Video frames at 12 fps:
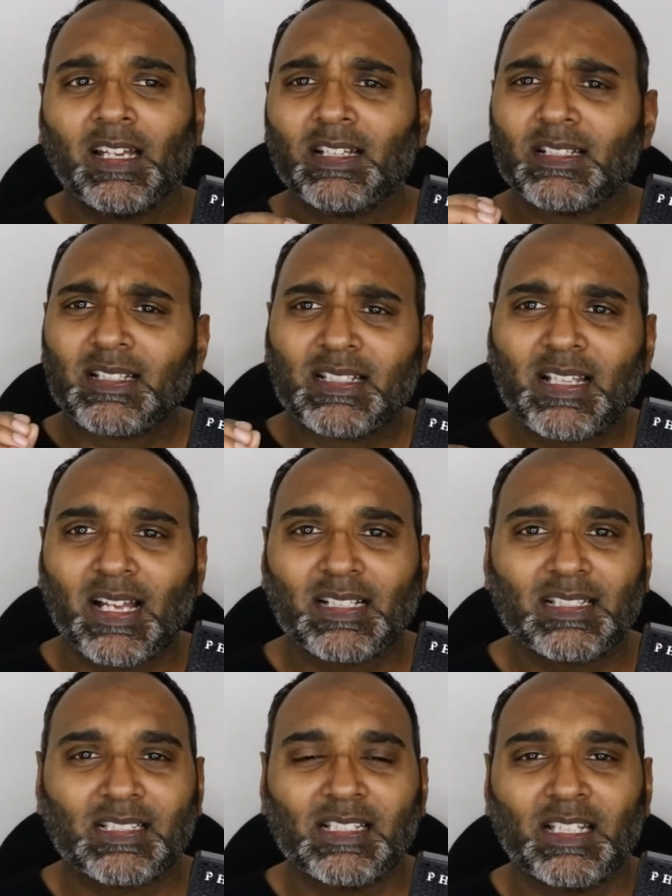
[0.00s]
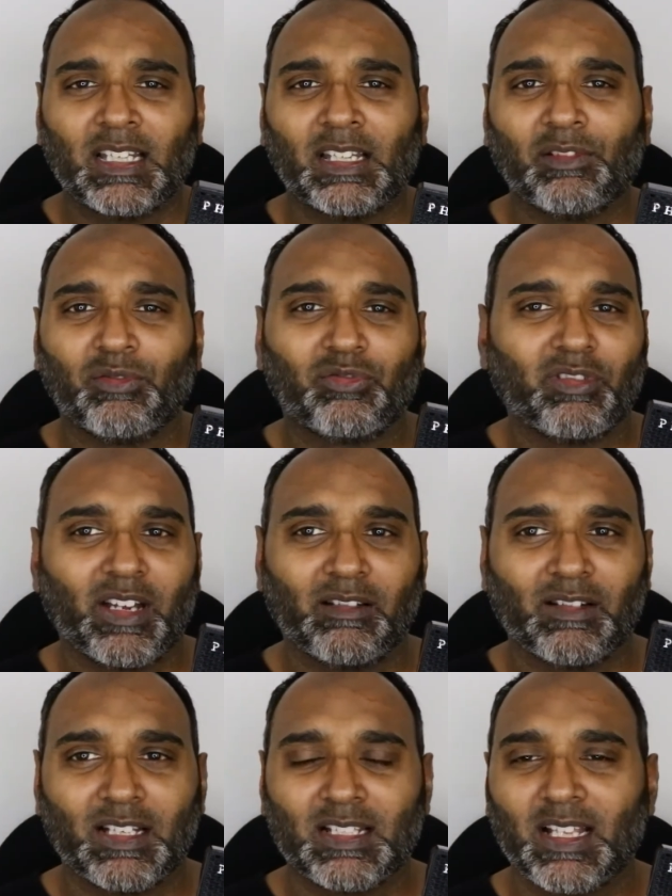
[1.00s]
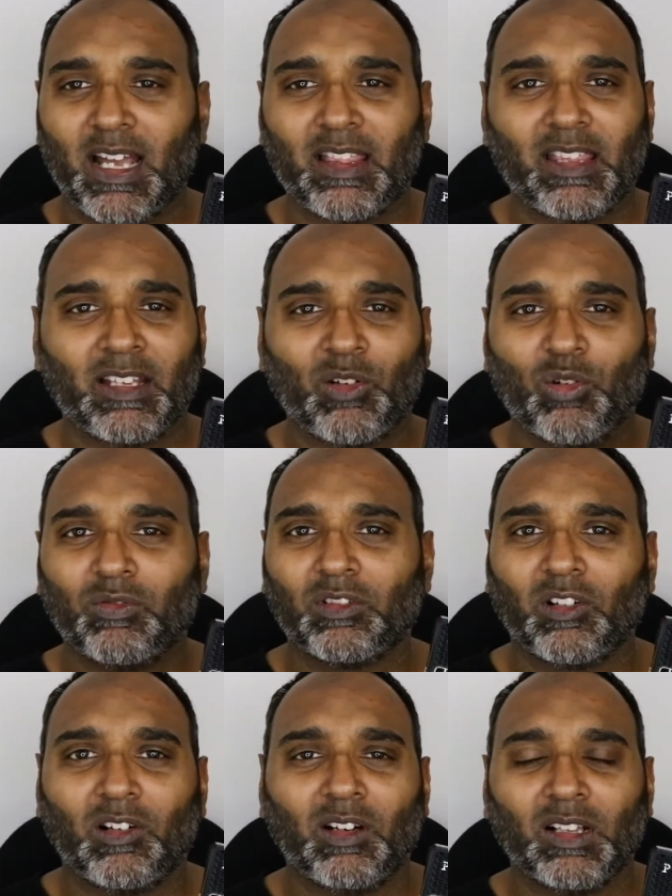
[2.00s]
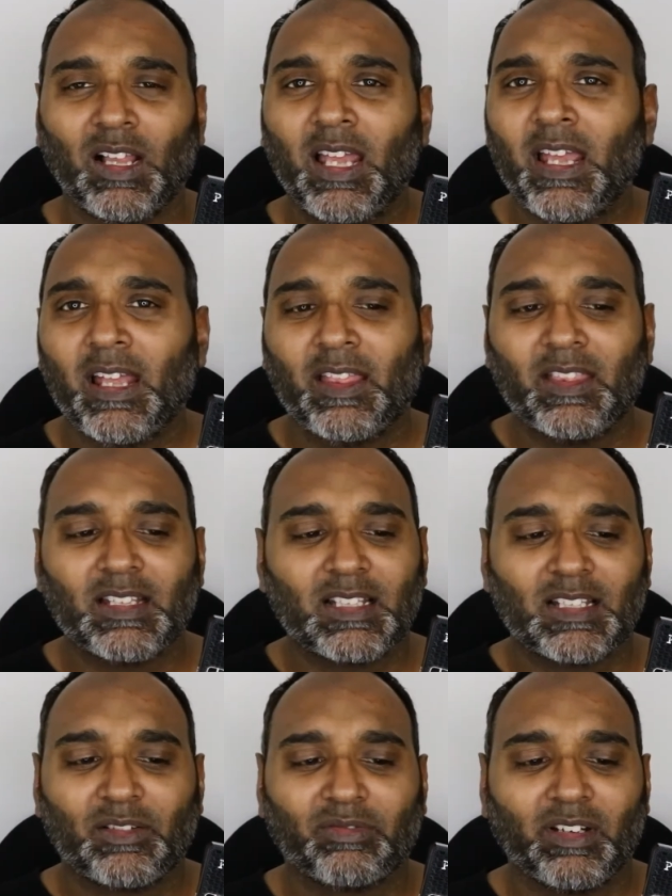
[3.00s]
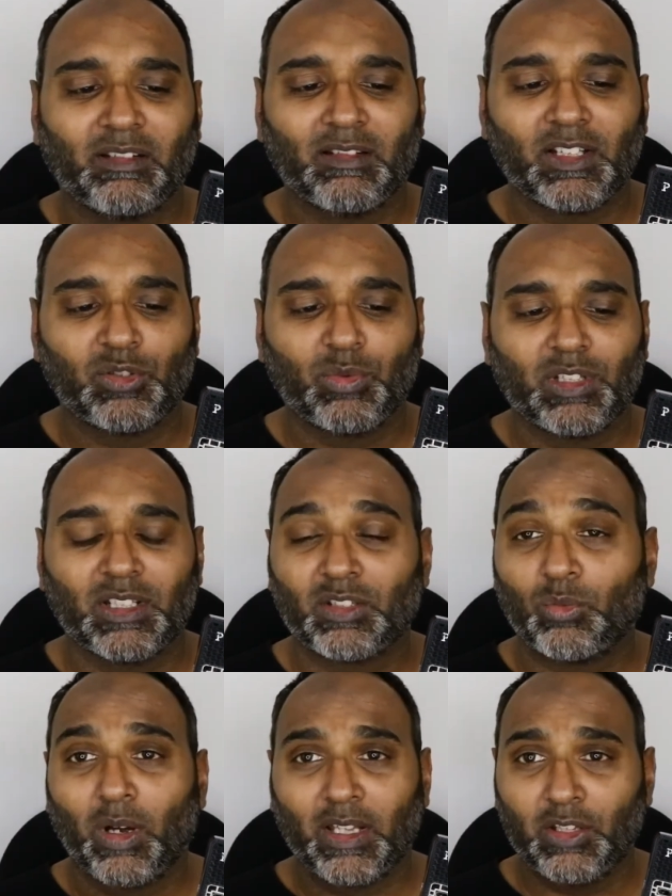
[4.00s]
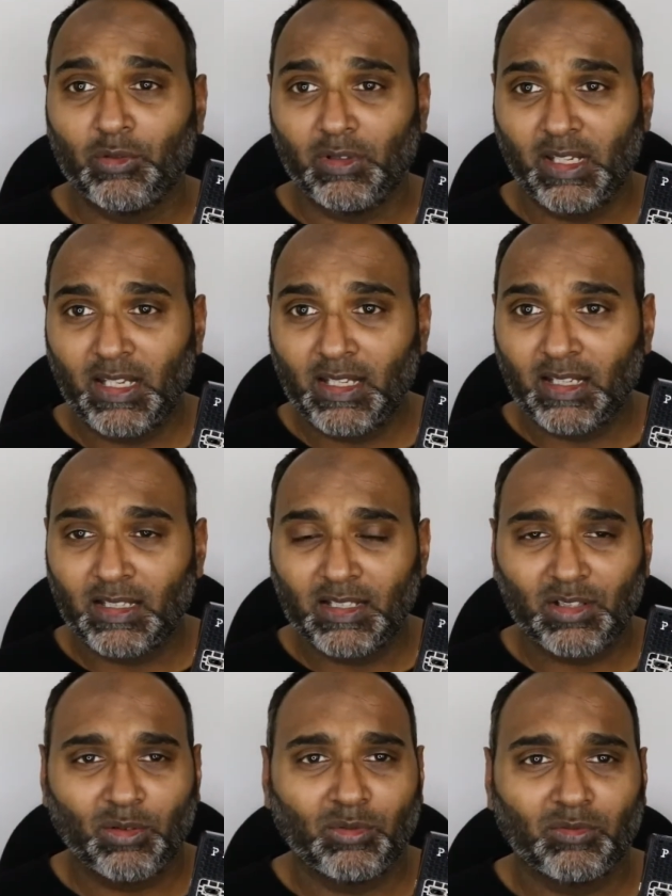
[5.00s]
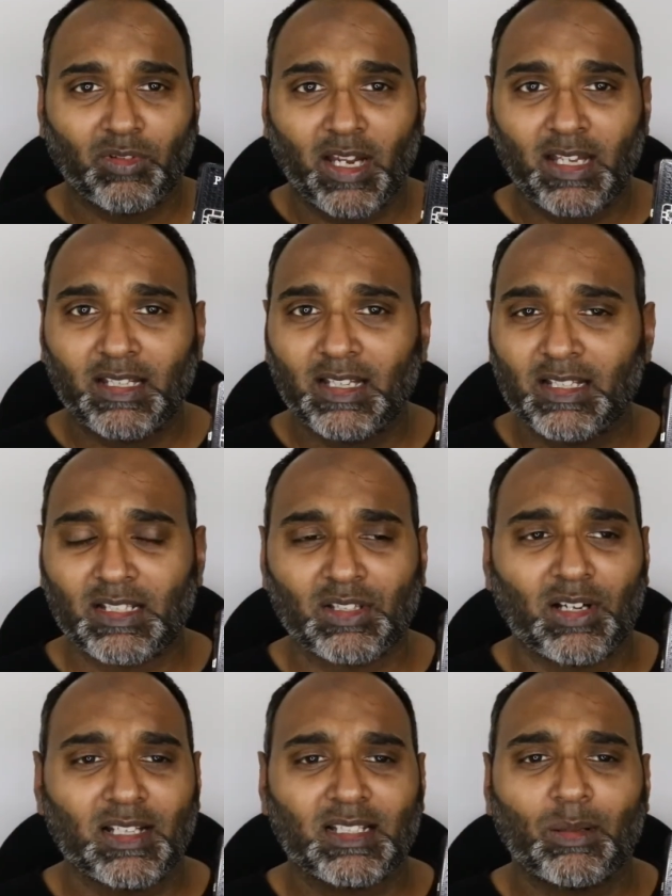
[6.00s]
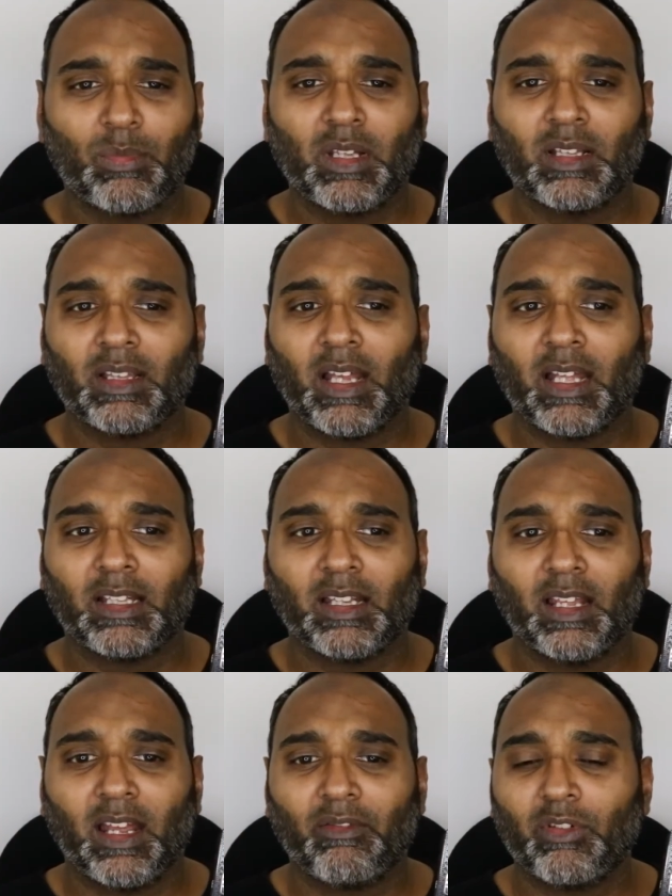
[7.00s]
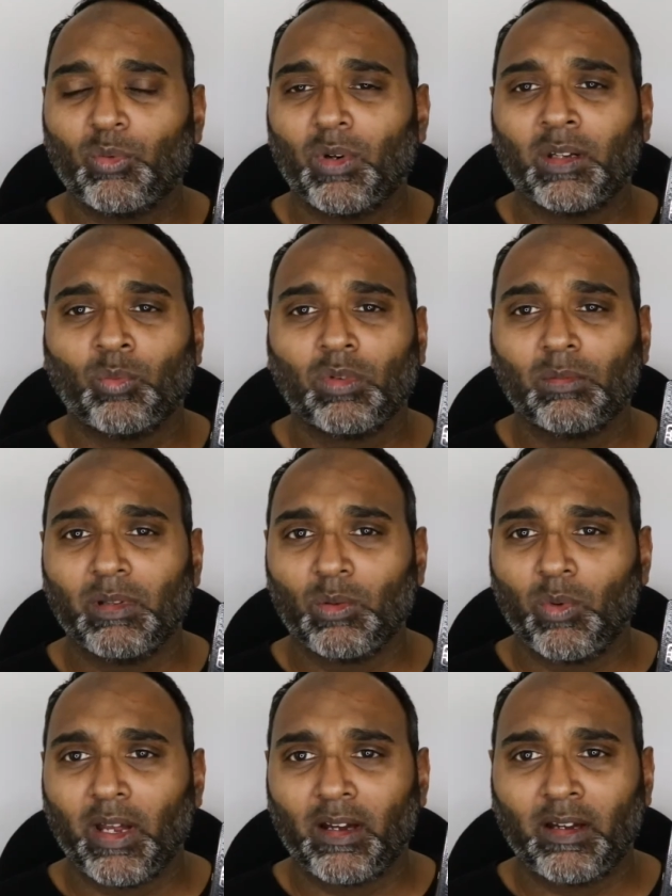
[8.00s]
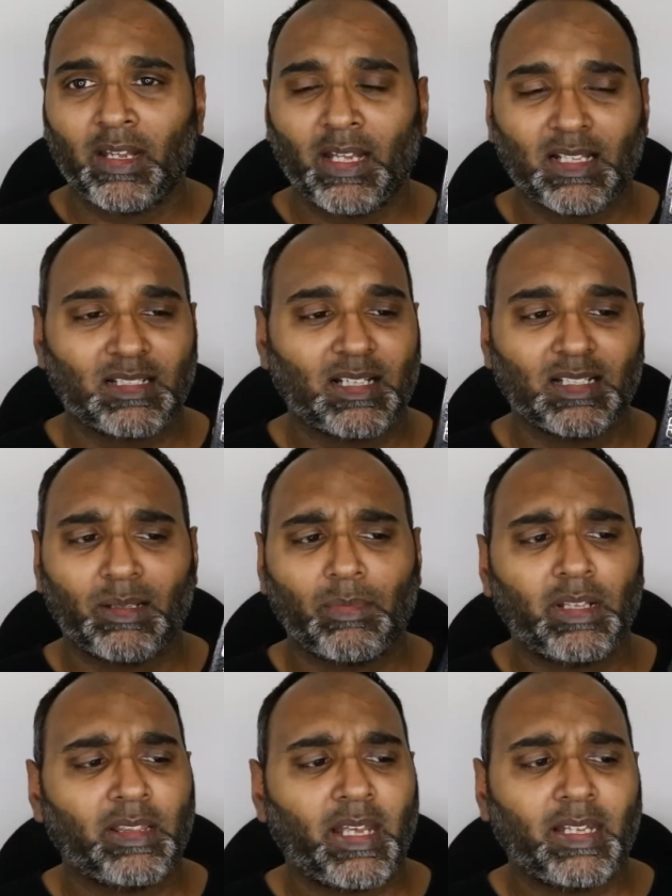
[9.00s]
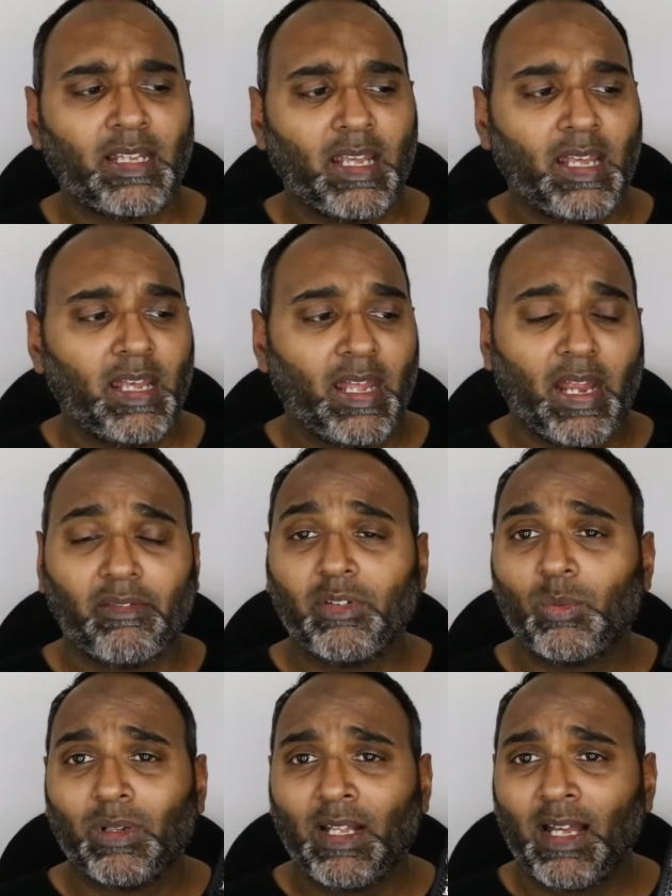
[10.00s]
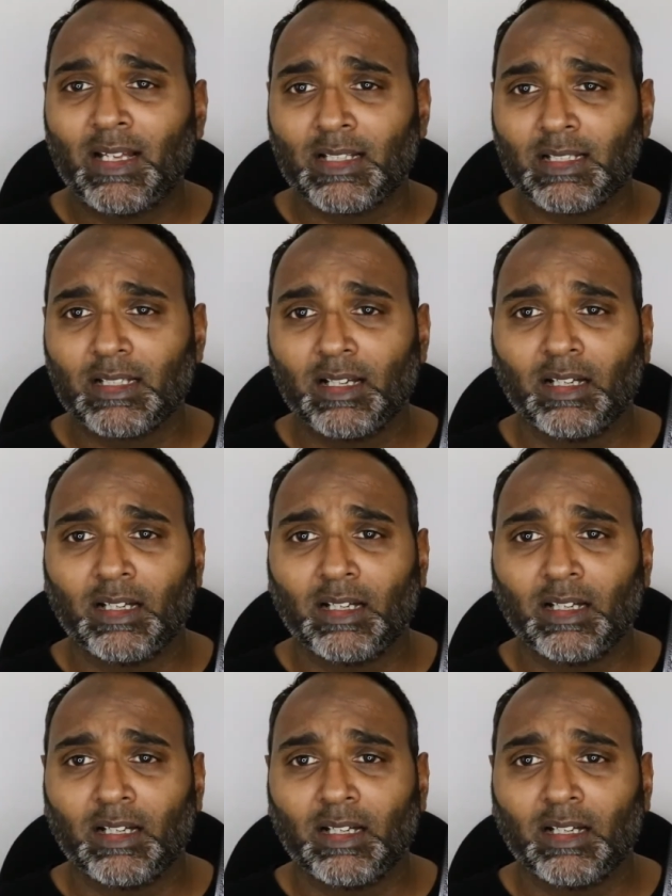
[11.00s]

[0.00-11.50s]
sexy fragrance. I think overall this is a fragrance which is quite unique in its own right. It's not something that everyone will be wearing. It's not something that everyone has,